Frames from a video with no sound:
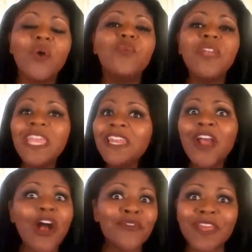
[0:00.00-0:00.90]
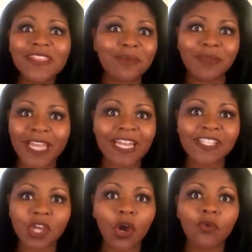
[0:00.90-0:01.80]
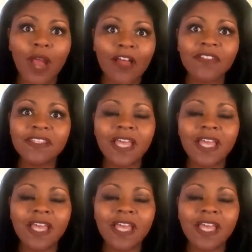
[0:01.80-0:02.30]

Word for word: We know that the planets go around the